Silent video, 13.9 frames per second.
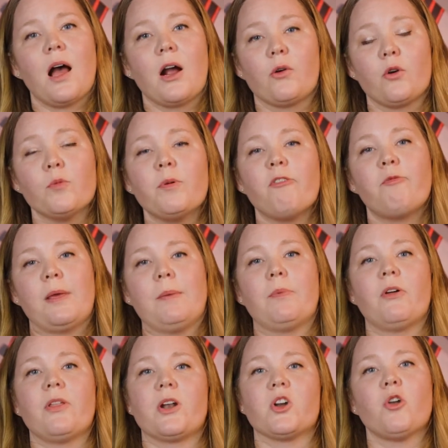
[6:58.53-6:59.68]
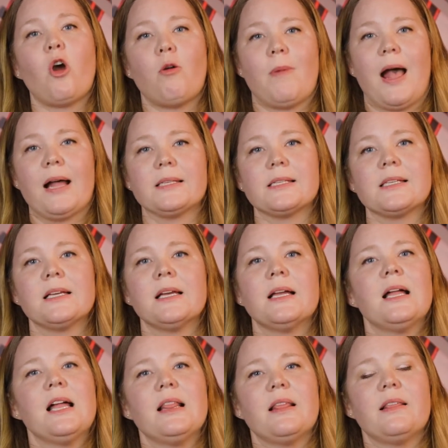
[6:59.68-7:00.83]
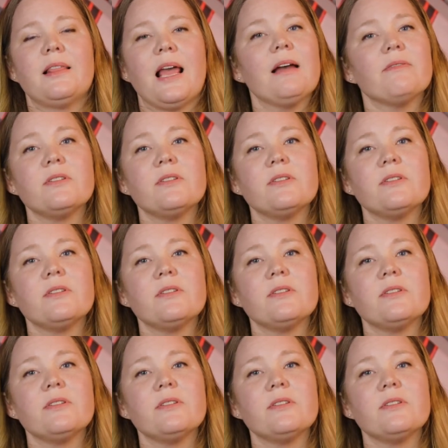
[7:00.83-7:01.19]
a group of people that are nomads, that they have